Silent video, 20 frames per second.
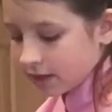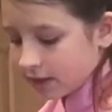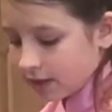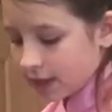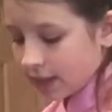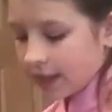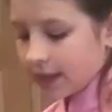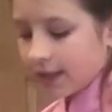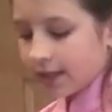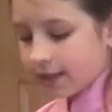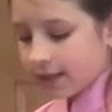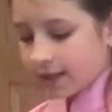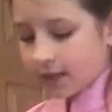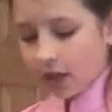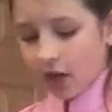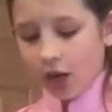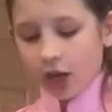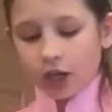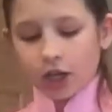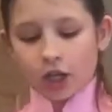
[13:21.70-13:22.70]
These
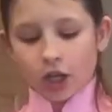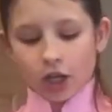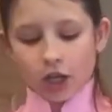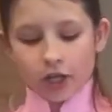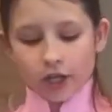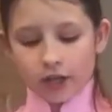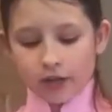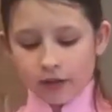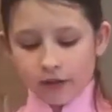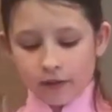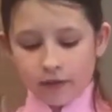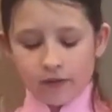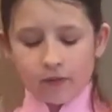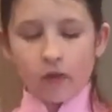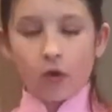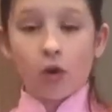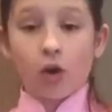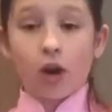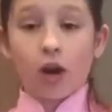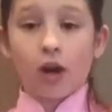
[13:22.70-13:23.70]
are good
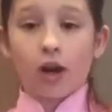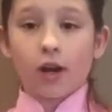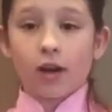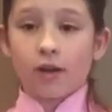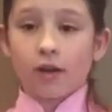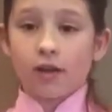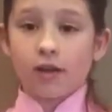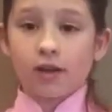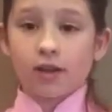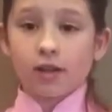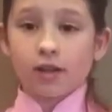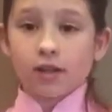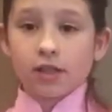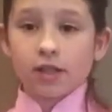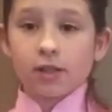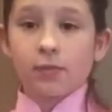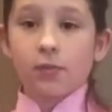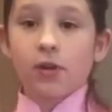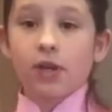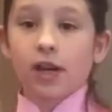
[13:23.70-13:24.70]

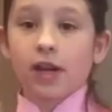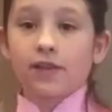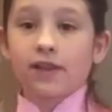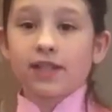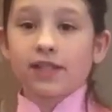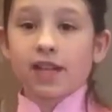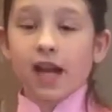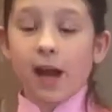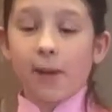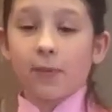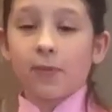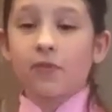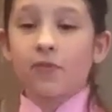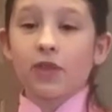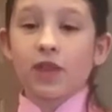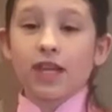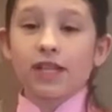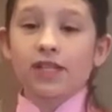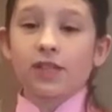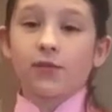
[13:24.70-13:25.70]
to put on the top of
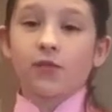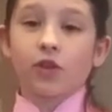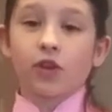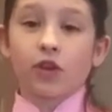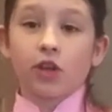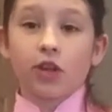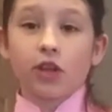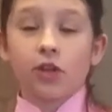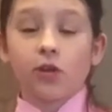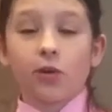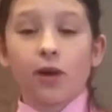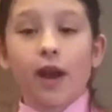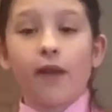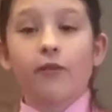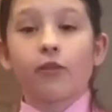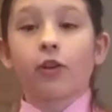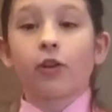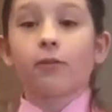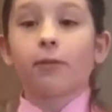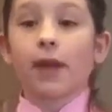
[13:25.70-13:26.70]
things if you were
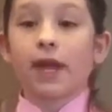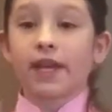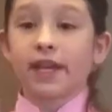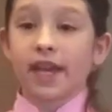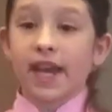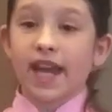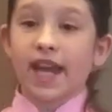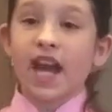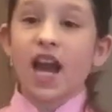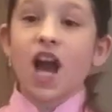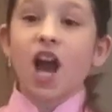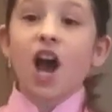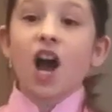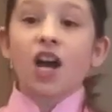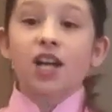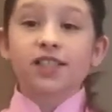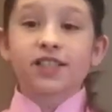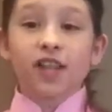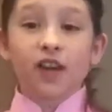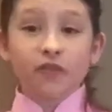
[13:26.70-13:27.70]
ever making
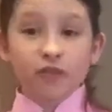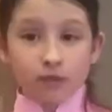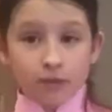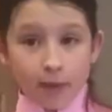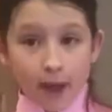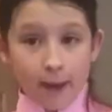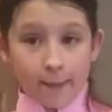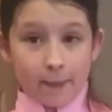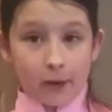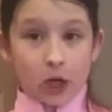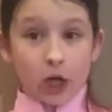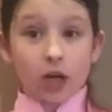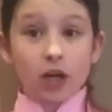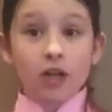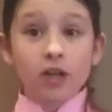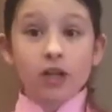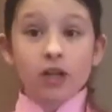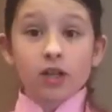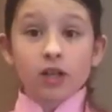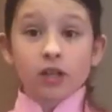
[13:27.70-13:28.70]
a stuffed
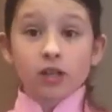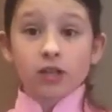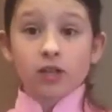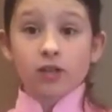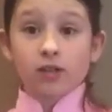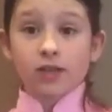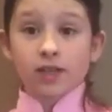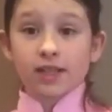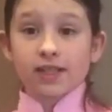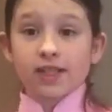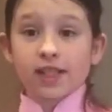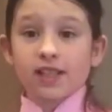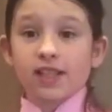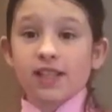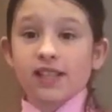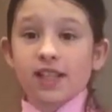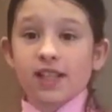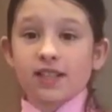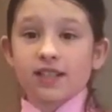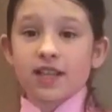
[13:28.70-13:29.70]
pepper. You can set
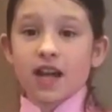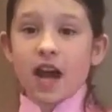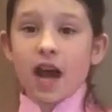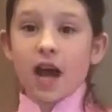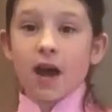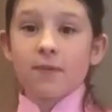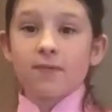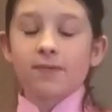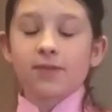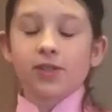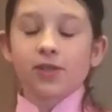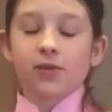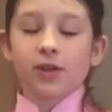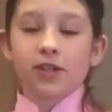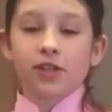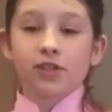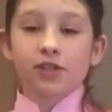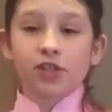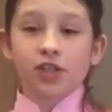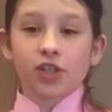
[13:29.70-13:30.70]
these on top, so
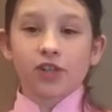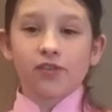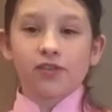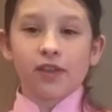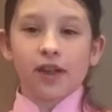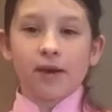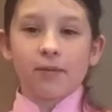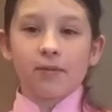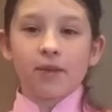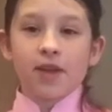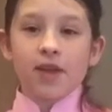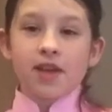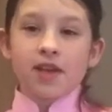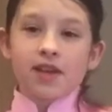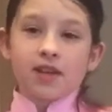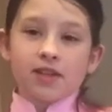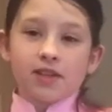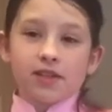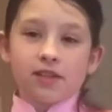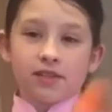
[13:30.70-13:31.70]
when you serve them,
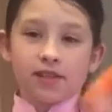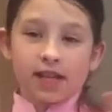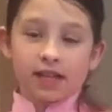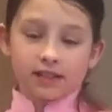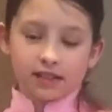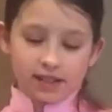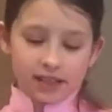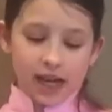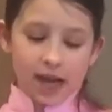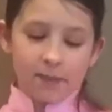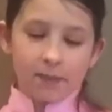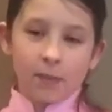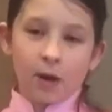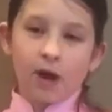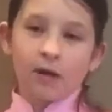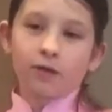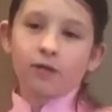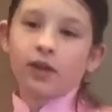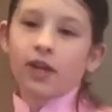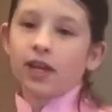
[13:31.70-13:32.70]
you take the top
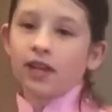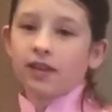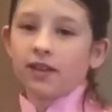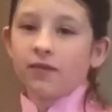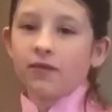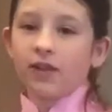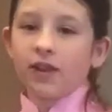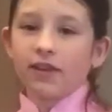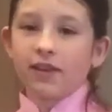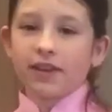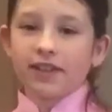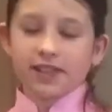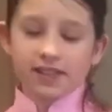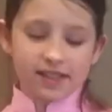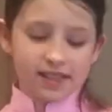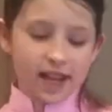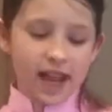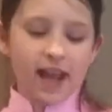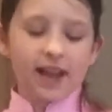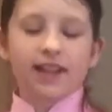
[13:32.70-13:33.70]
off and the fillings
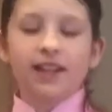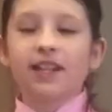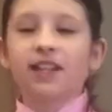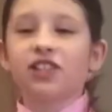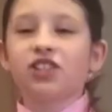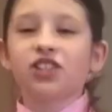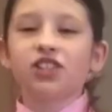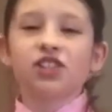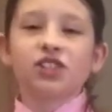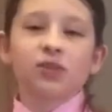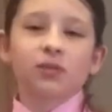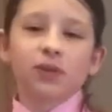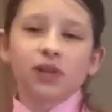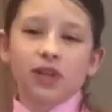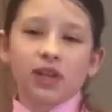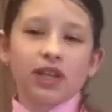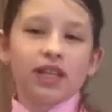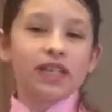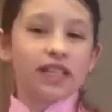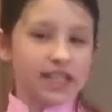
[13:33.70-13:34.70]
inside, and it's just a
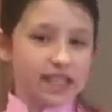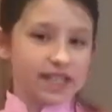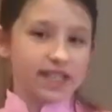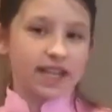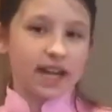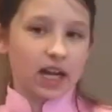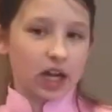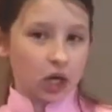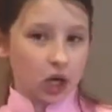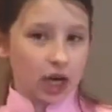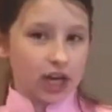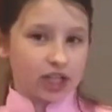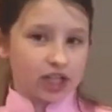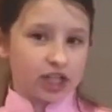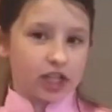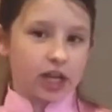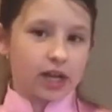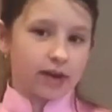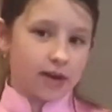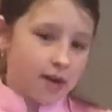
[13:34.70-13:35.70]
really neat
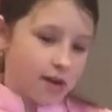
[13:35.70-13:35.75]
decoration.